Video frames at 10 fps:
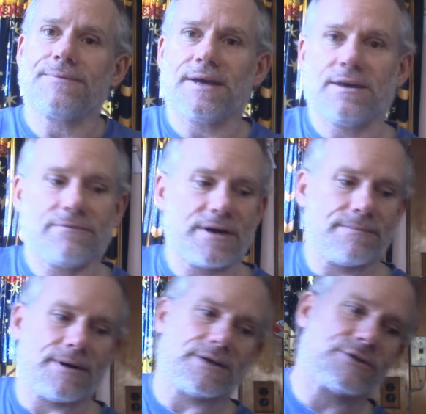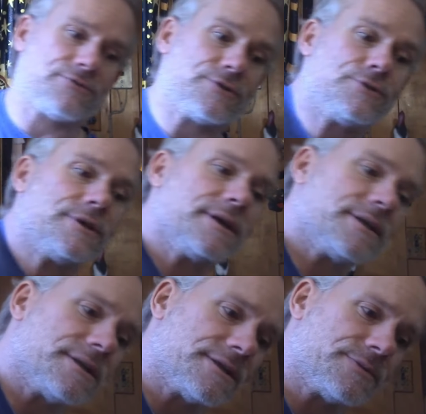Thank you very much for tuning
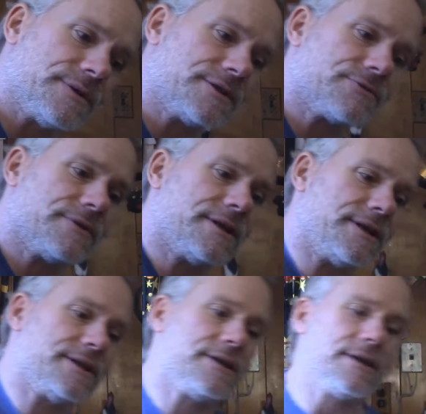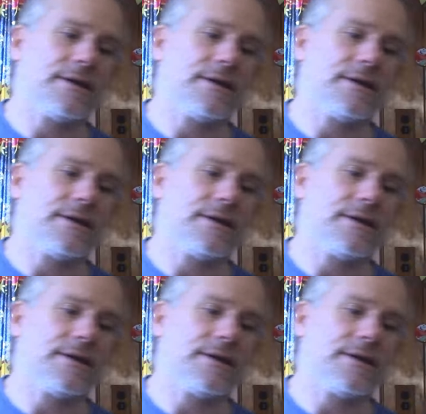in to this week's read.